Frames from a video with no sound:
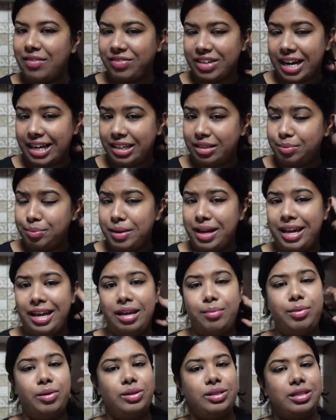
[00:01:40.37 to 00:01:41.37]
tied up my hair
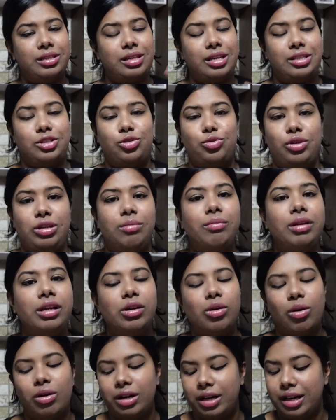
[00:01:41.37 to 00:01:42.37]
because it's extremely
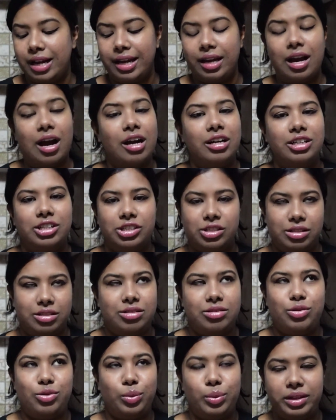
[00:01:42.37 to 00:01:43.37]
hot and I can't
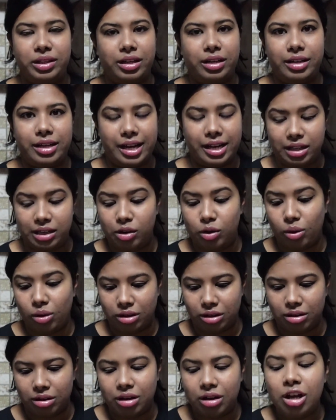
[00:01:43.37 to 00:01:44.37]
just do with it any
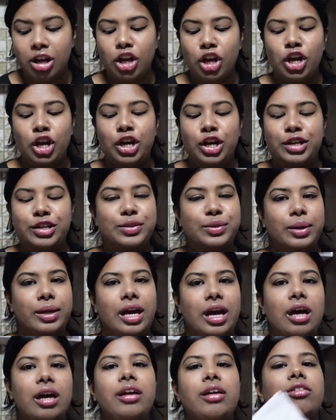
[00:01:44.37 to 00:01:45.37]
longer. So
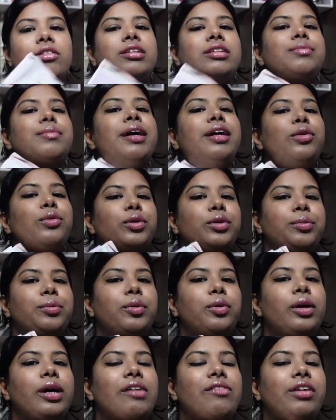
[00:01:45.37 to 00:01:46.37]
yeah, here is my
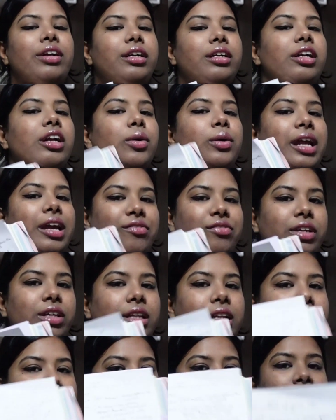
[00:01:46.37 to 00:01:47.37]
notebook. I've written down
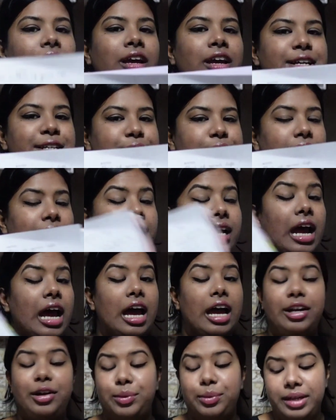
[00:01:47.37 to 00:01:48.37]
everything so that
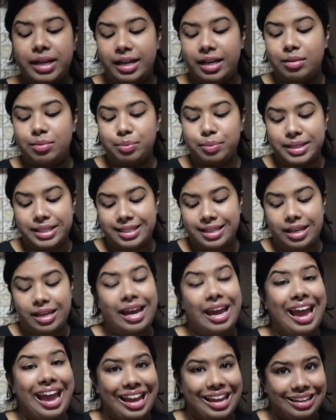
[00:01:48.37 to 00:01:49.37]
I don't end up missing
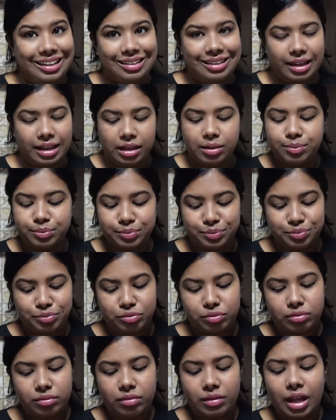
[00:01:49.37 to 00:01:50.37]
anything.
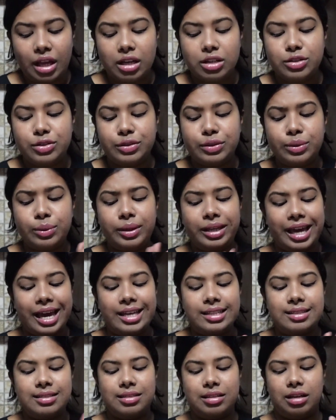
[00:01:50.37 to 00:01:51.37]
So
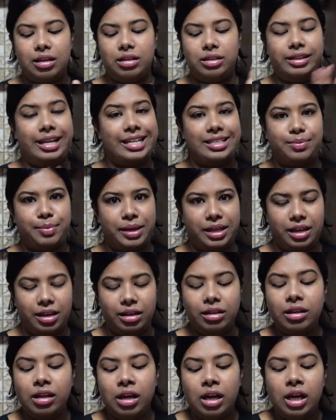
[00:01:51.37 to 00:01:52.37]
yes, let's
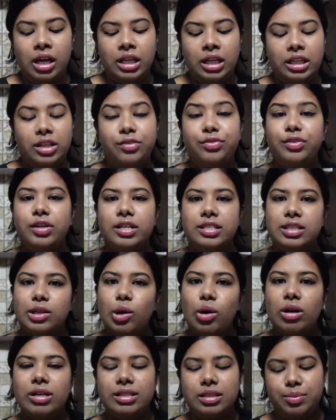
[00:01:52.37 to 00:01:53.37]
begin. The first
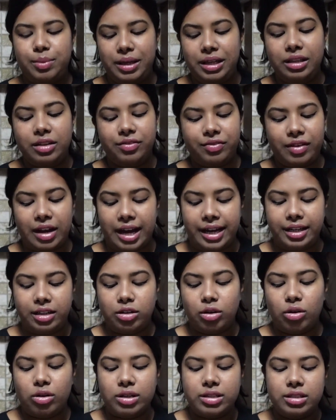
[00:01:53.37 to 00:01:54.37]
cost being the flight
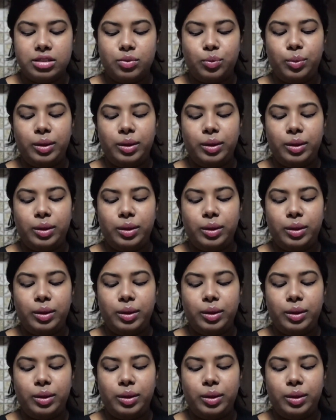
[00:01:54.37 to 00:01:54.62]
cost.